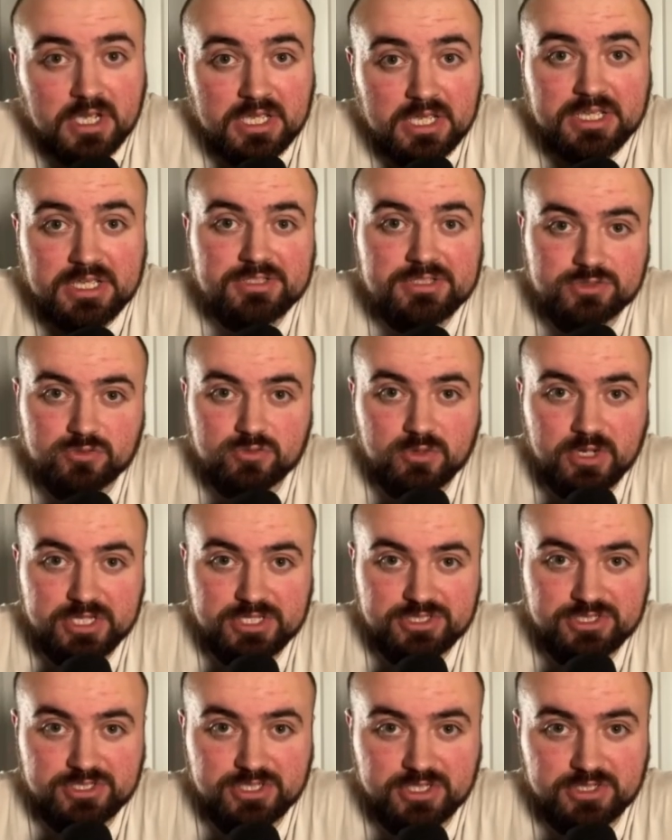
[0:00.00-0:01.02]
is
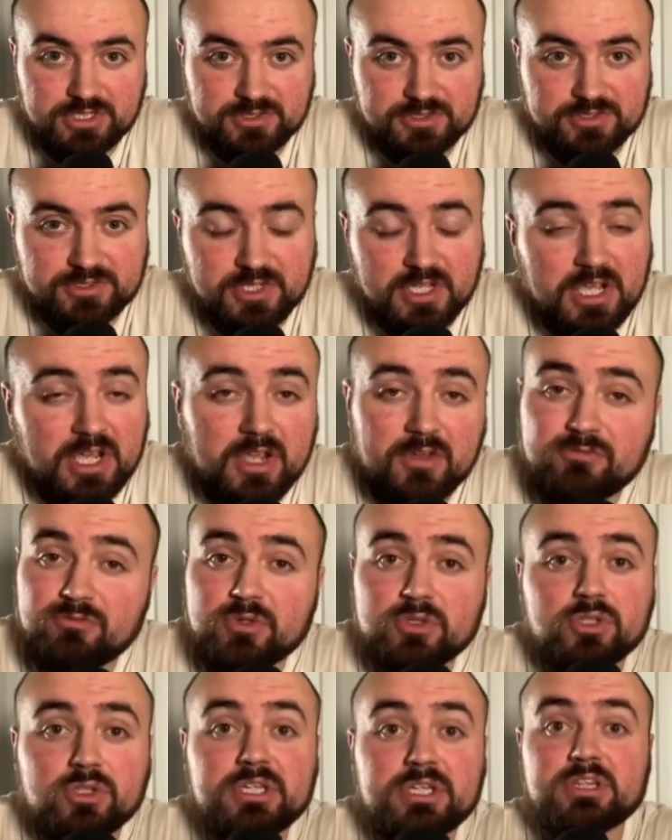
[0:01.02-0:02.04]
righteous. If we
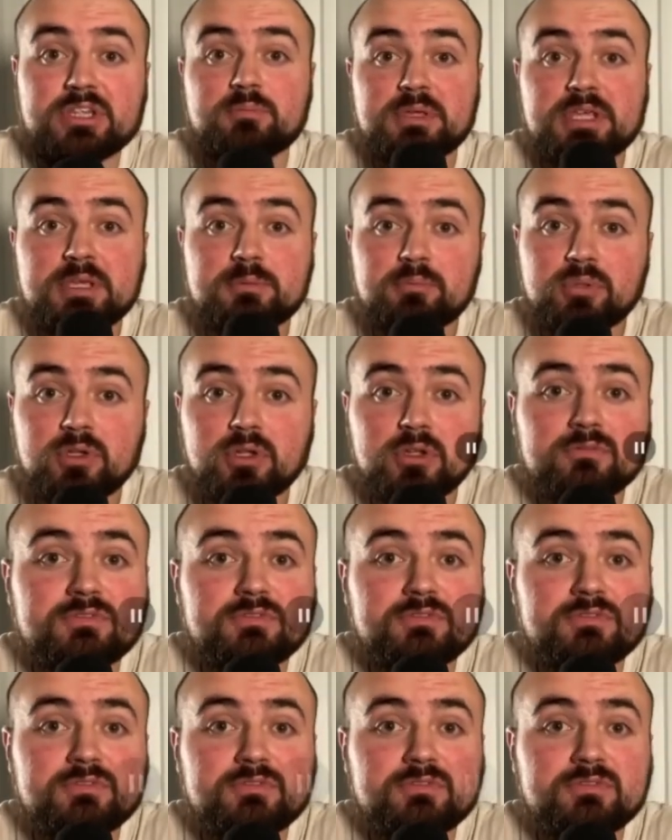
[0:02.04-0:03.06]
look at the people, not even, not